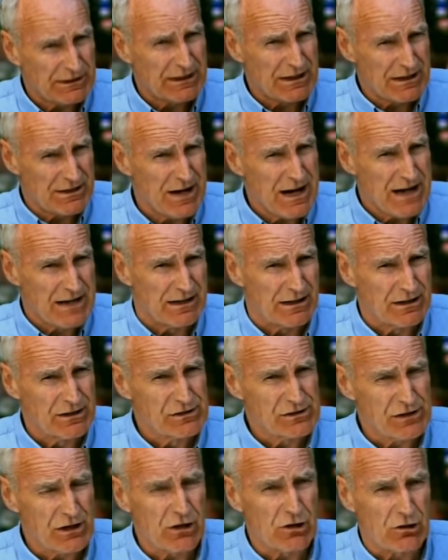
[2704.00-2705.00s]
put the
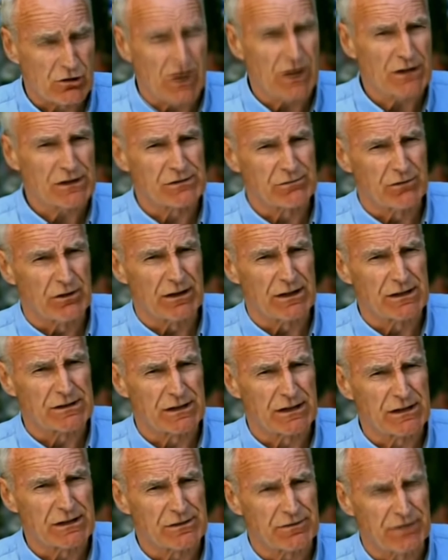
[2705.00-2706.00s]
Canadians across
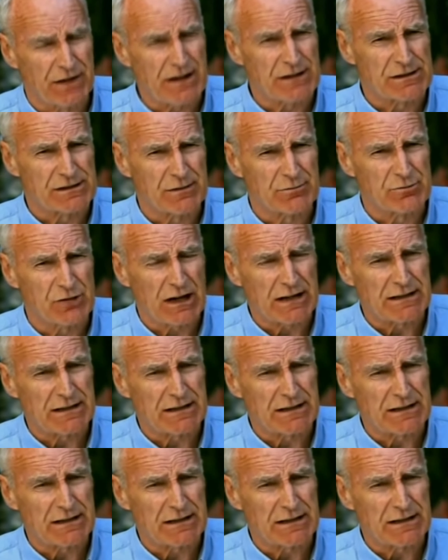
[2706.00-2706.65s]
Rawlinson's first